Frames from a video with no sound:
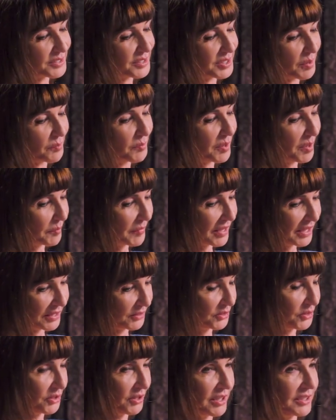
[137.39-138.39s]
I somehow
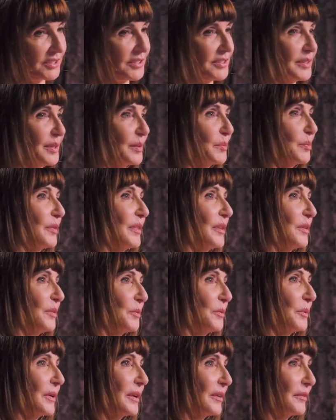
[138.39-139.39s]
managed not to sleep with
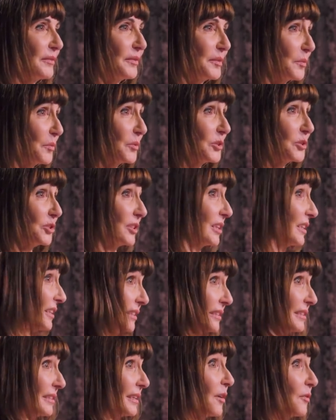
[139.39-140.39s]
either one of them, which in
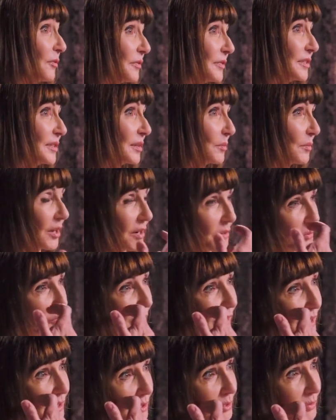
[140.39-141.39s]
itself is some kind of
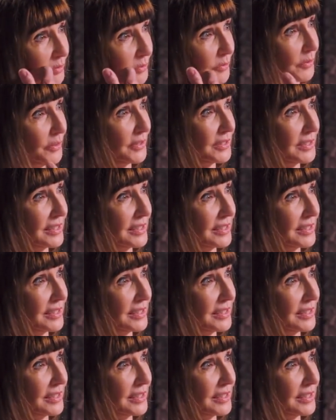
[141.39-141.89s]
record for the